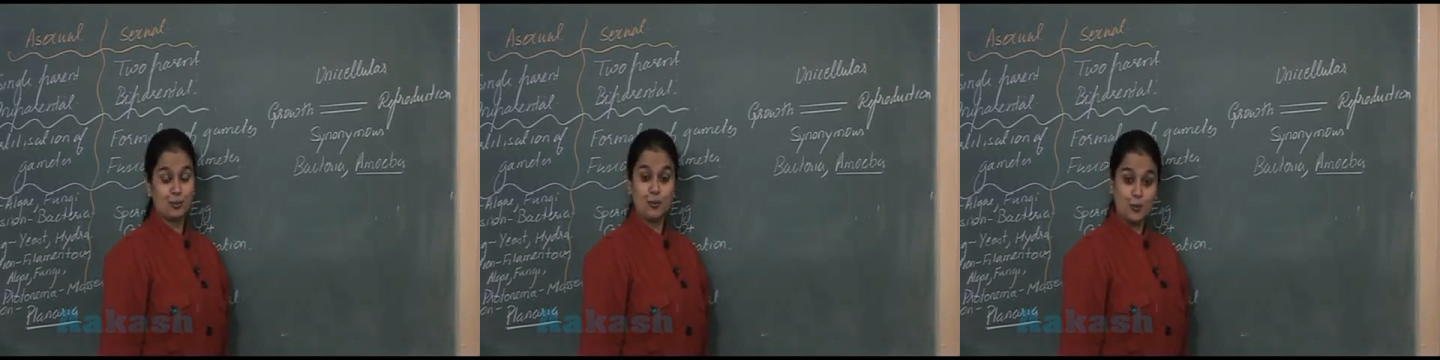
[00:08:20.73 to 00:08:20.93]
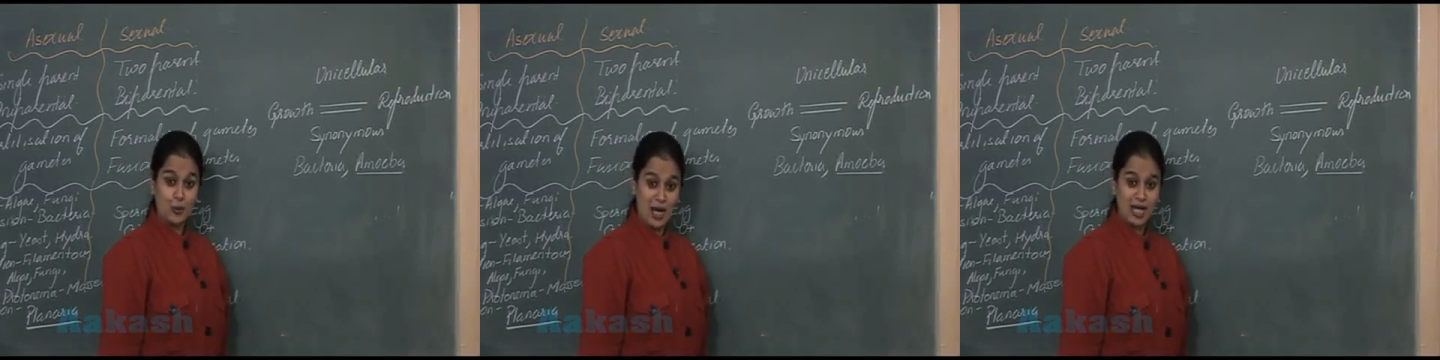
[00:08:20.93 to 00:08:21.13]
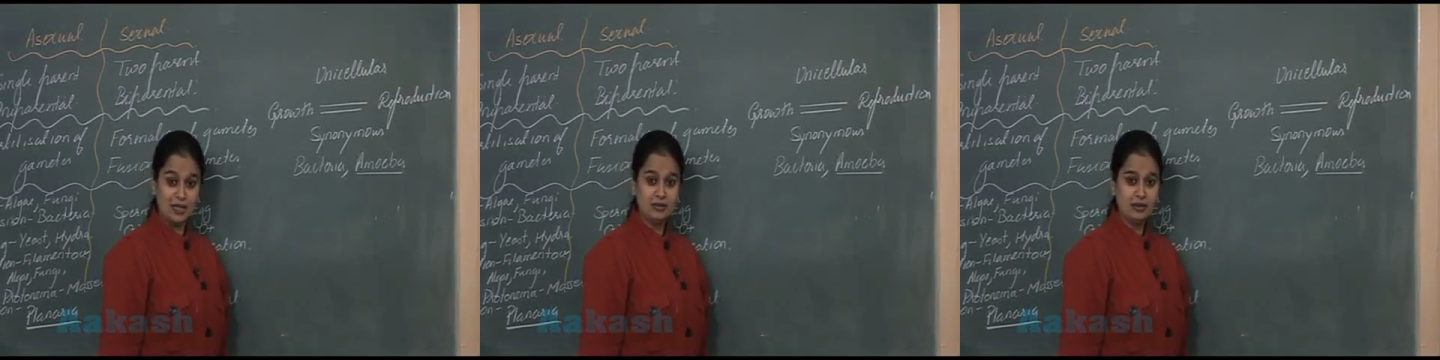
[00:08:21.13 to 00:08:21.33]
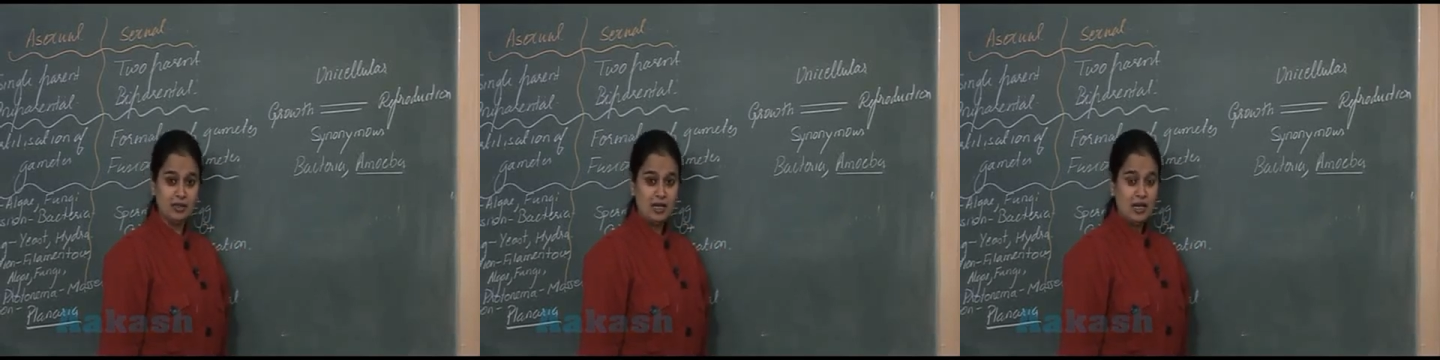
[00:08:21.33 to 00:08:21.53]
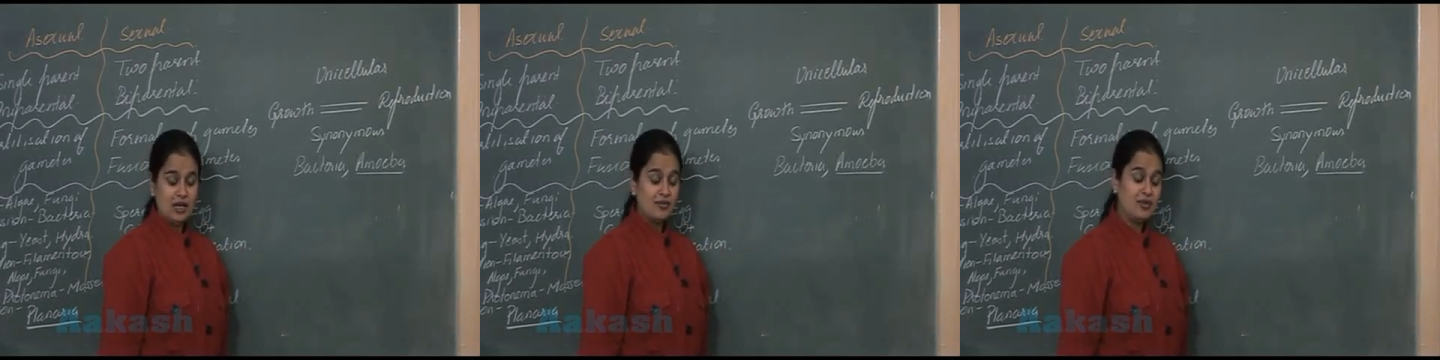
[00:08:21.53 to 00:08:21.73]

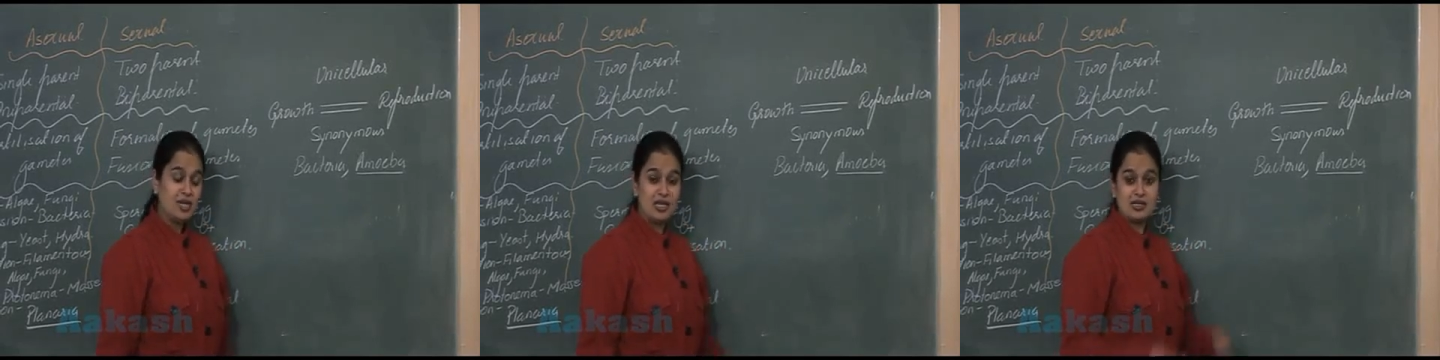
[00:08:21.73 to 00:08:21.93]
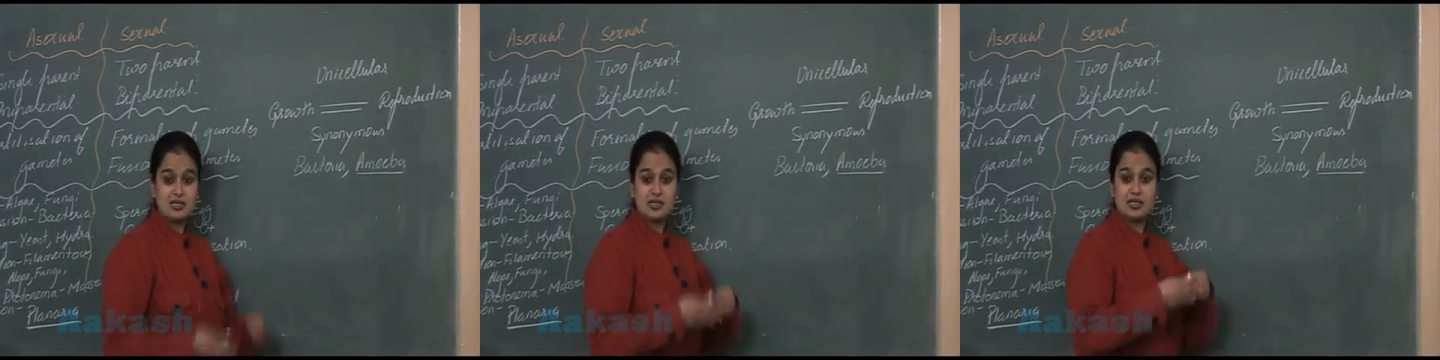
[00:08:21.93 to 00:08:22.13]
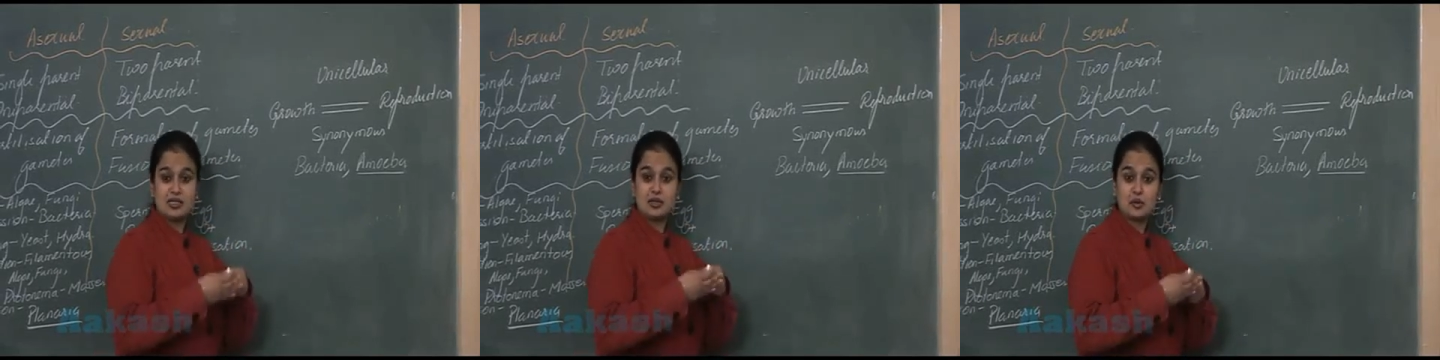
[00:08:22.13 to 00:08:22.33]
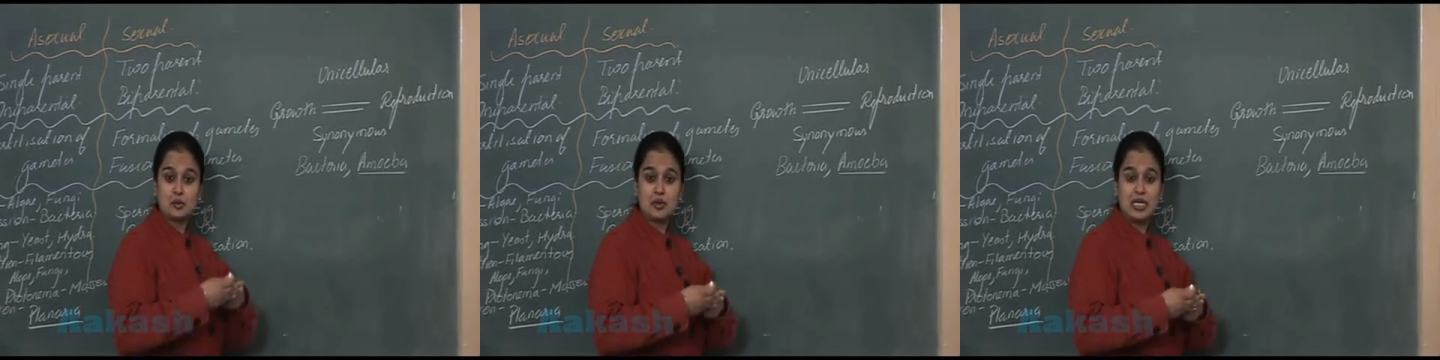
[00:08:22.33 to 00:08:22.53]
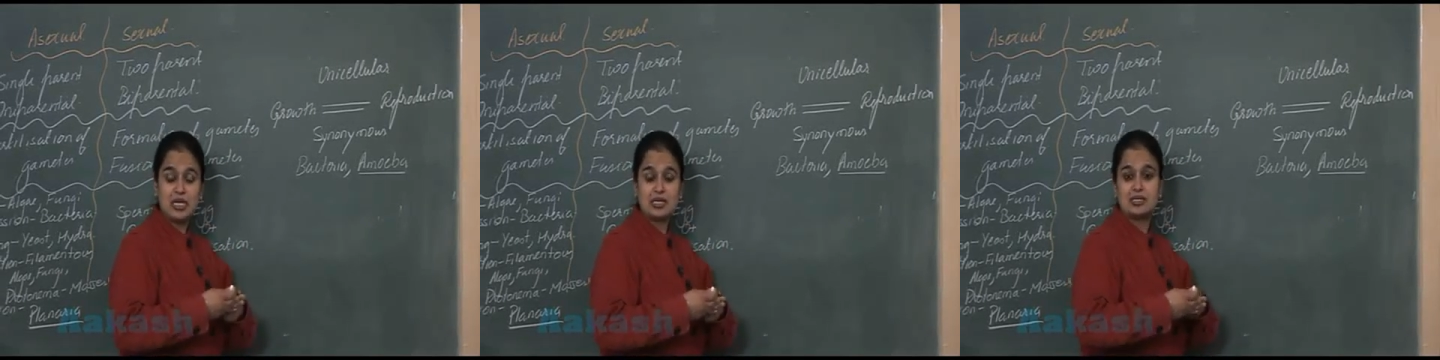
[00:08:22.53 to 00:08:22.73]
One, there is
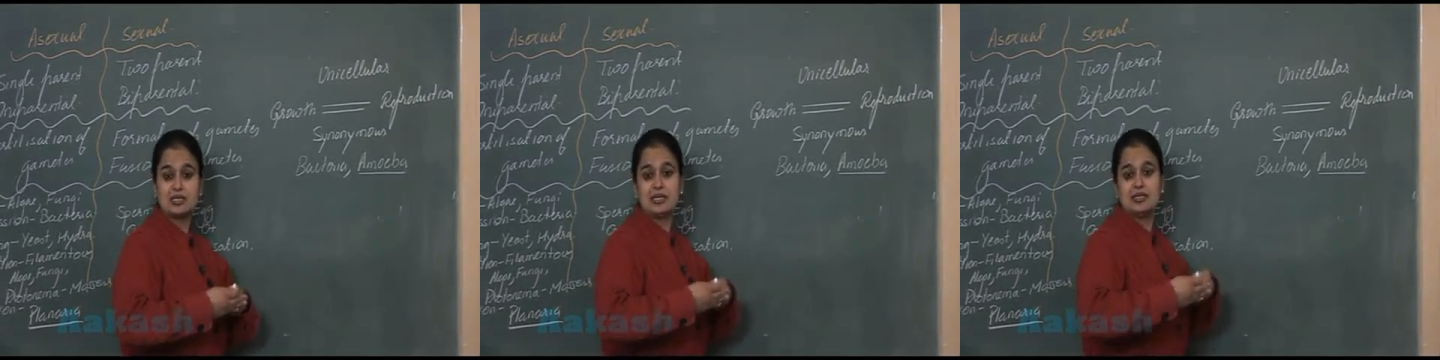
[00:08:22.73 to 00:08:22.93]
increase